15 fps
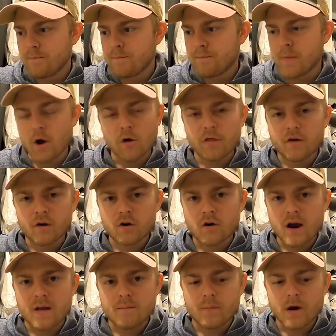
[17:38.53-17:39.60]
both are
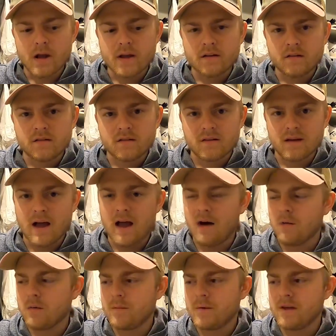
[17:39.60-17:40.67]
great bikes. I
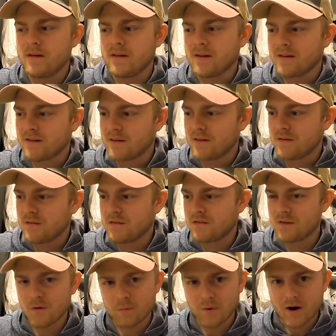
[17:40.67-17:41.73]
would be
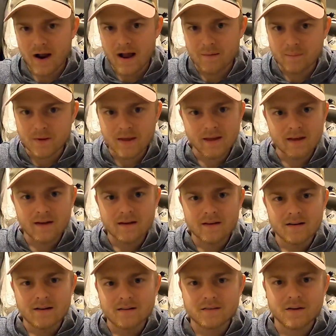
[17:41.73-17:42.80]
super happy
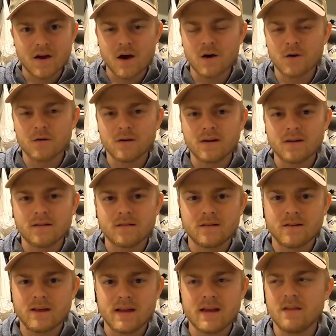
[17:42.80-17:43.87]
to own
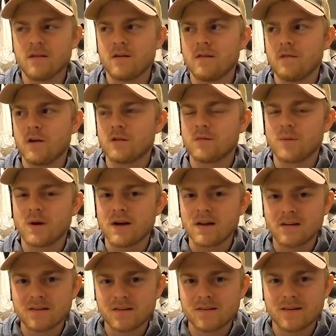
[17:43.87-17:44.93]
either of those
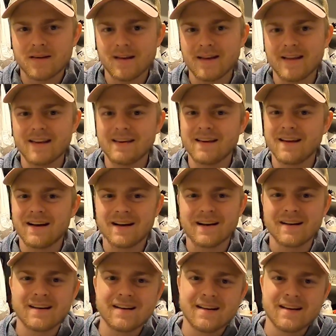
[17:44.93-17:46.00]
bikes, and I
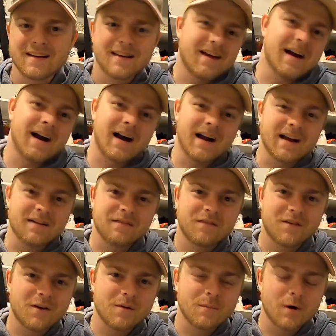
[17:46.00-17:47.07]
have
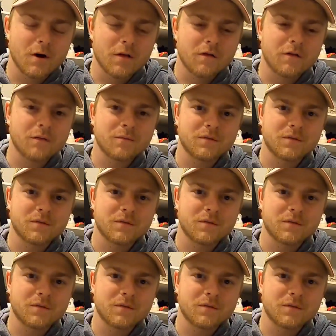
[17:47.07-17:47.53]
fun on both of them.